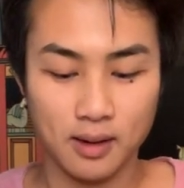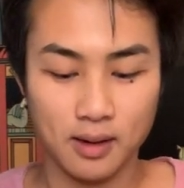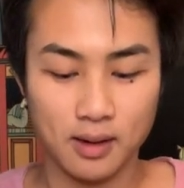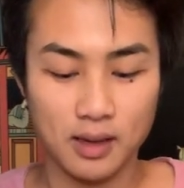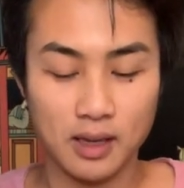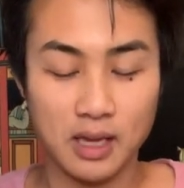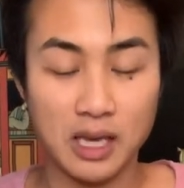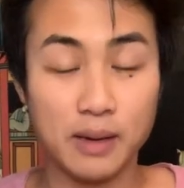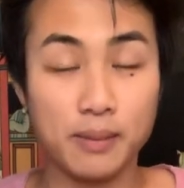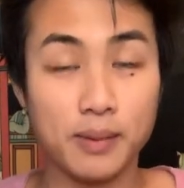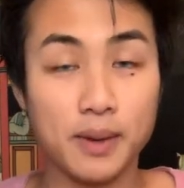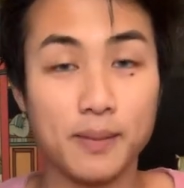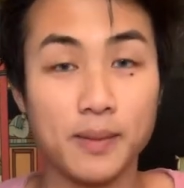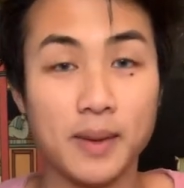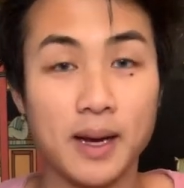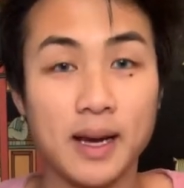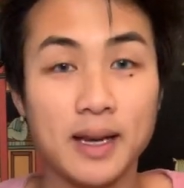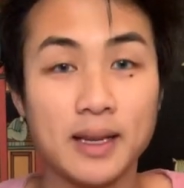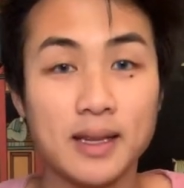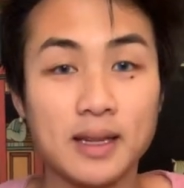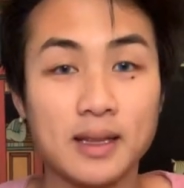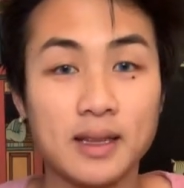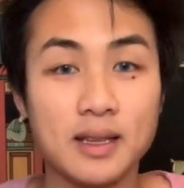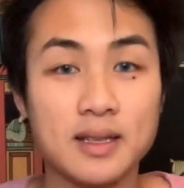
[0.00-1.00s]
Keep in
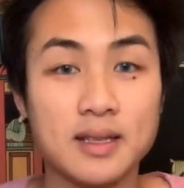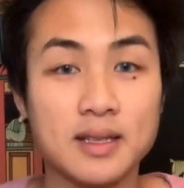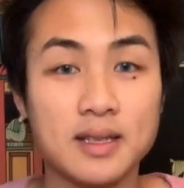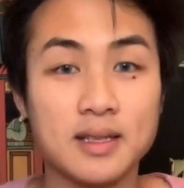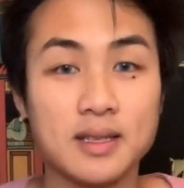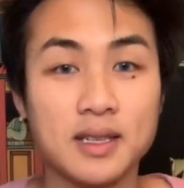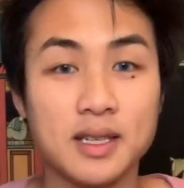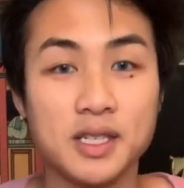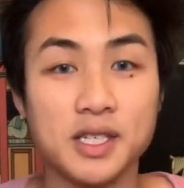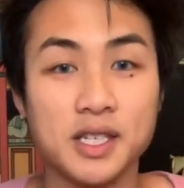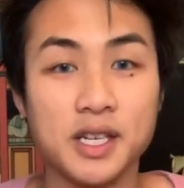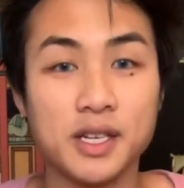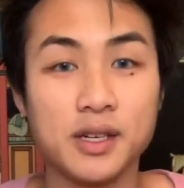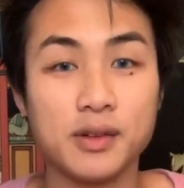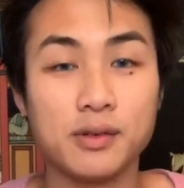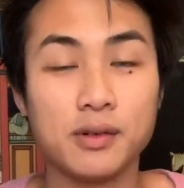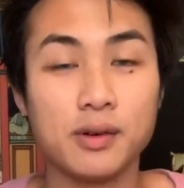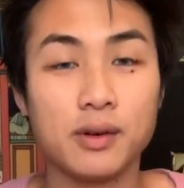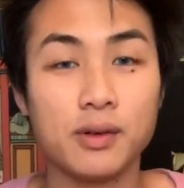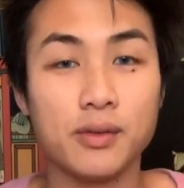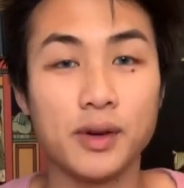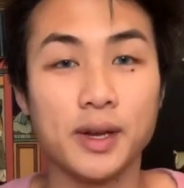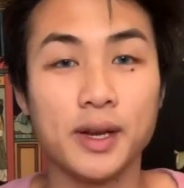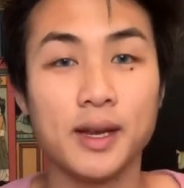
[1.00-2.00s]
mind that this is a
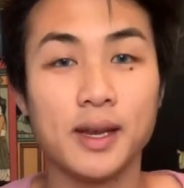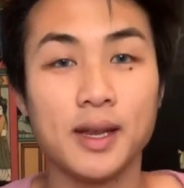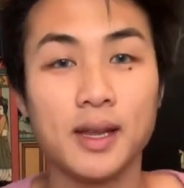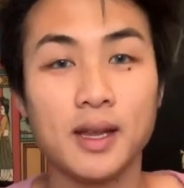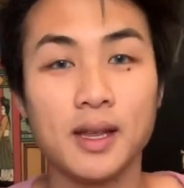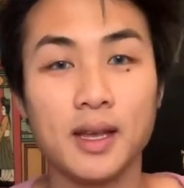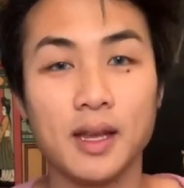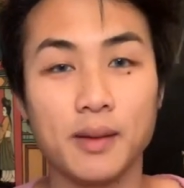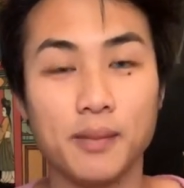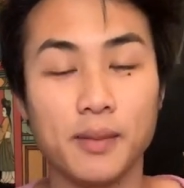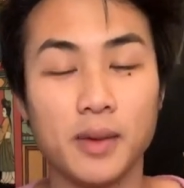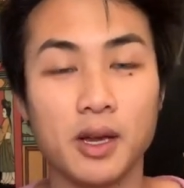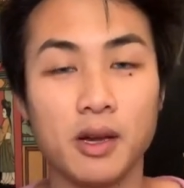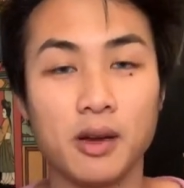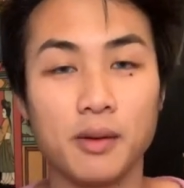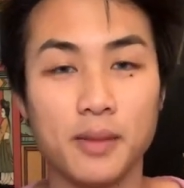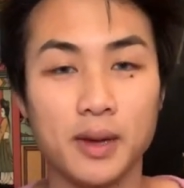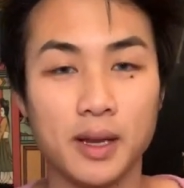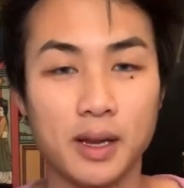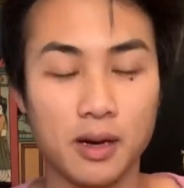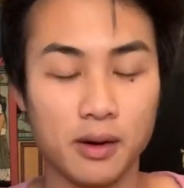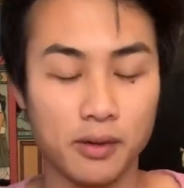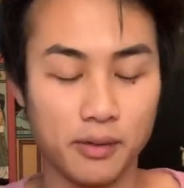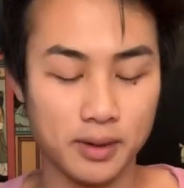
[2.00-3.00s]
general reading. It may or may
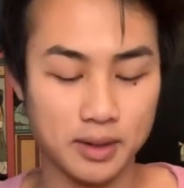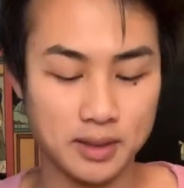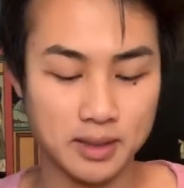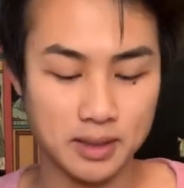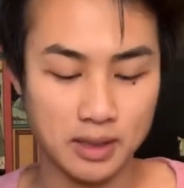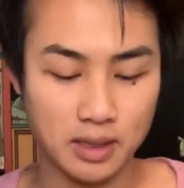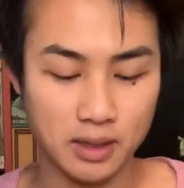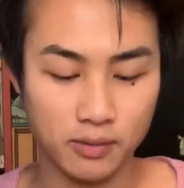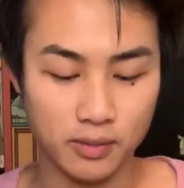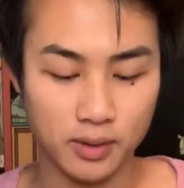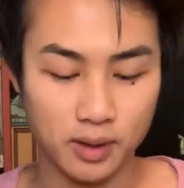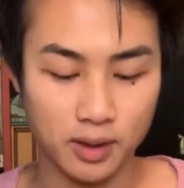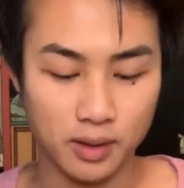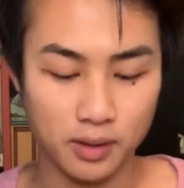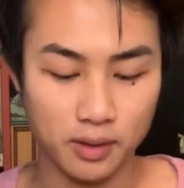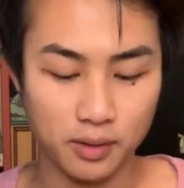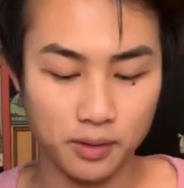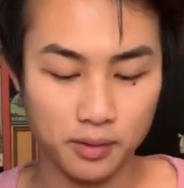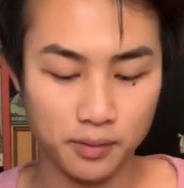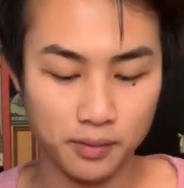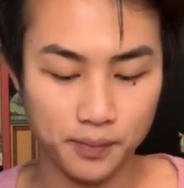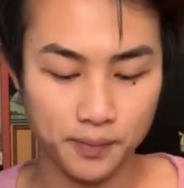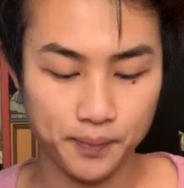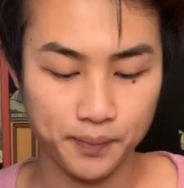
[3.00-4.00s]
not resonate with
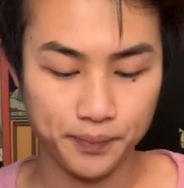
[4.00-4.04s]
you.